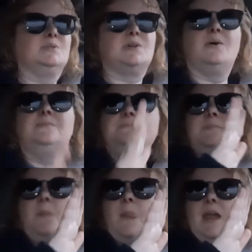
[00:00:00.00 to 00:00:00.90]
So
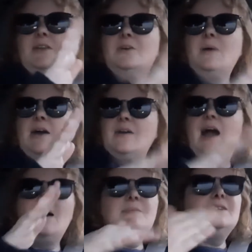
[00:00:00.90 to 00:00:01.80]
no matter
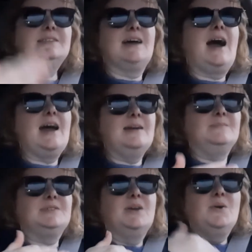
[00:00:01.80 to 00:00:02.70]
how many
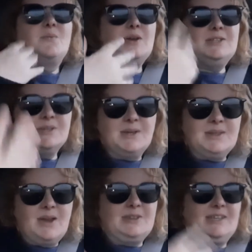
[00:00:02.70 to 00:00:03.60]
times we took it
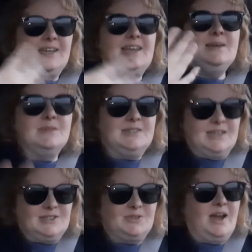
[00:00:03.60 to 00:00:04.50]
there to get him to
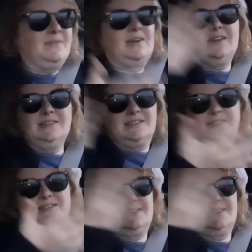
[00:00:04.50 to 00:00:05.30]
test drive it, it just...